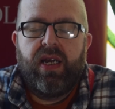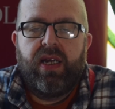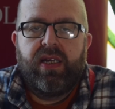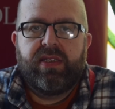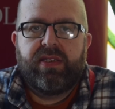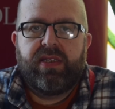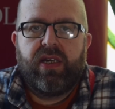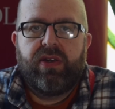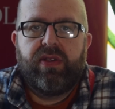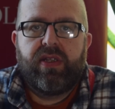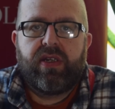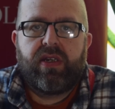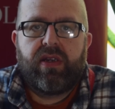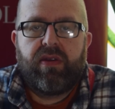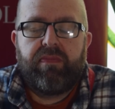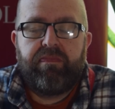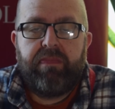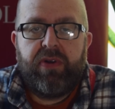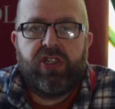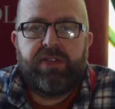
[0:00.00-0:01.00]
So the
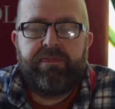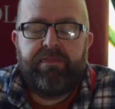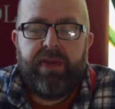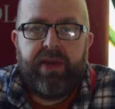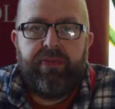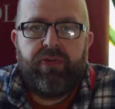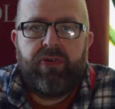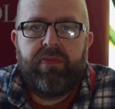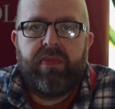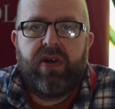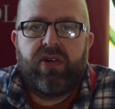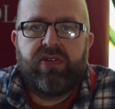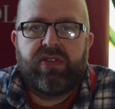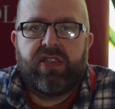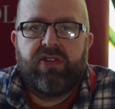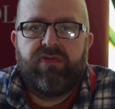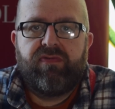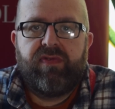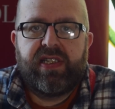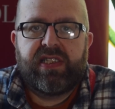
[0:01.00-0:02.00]
most people
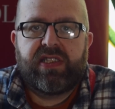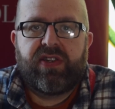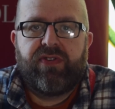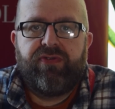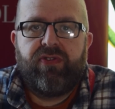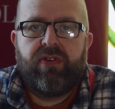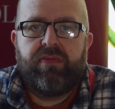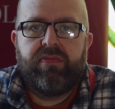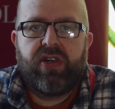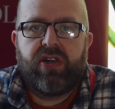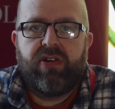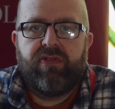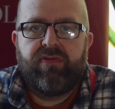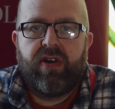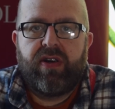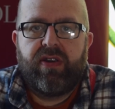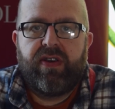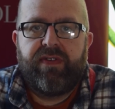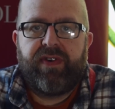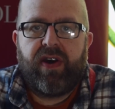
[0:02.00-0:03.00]
most at risk from
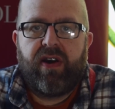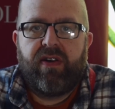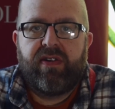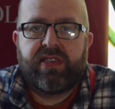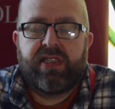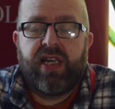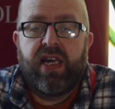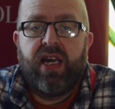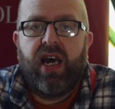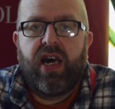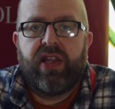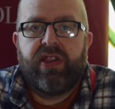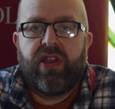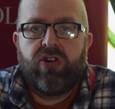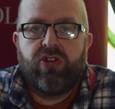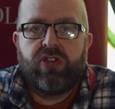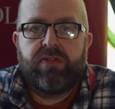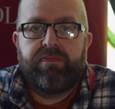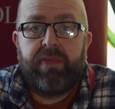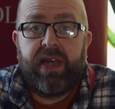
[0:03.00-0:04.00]
coronavirus are
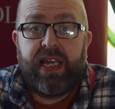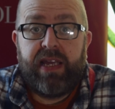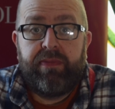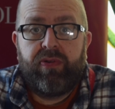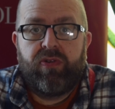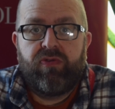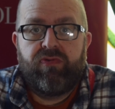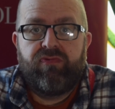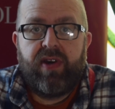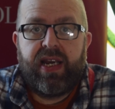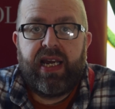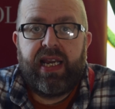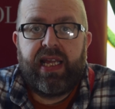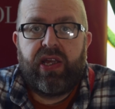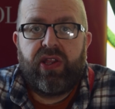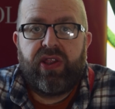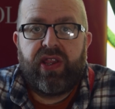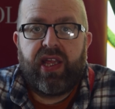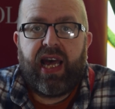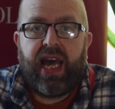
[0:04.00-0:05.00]
those people
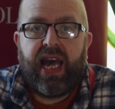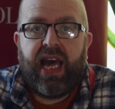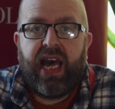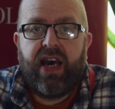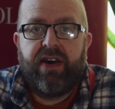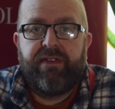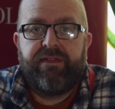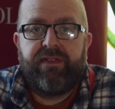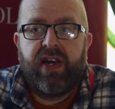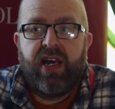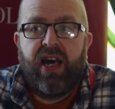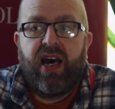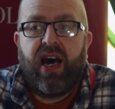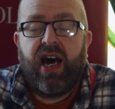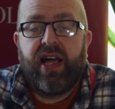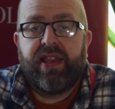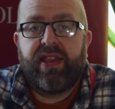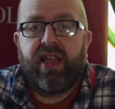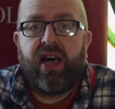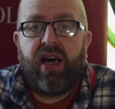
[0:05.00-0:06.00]
really that have
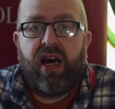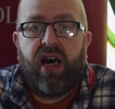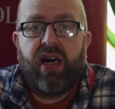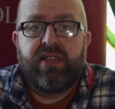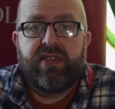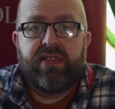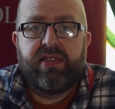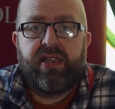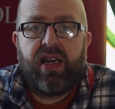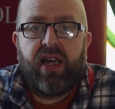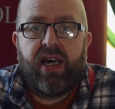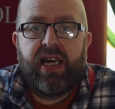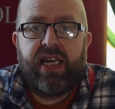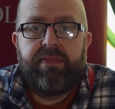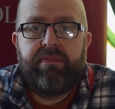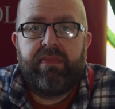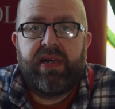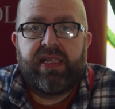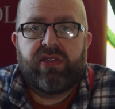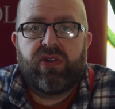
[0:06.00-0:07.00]
other
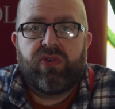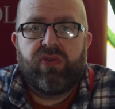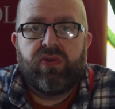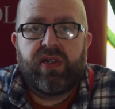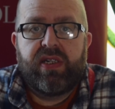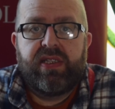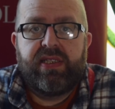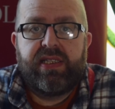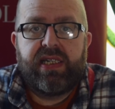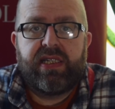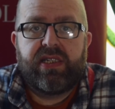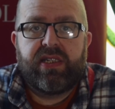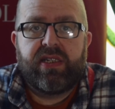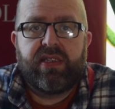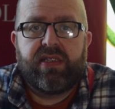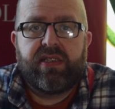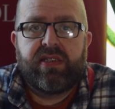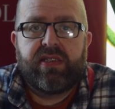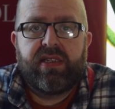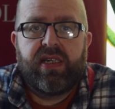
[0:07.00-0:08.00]
underlying medical
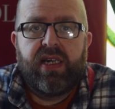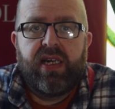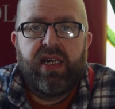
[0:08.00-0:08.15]
conditions.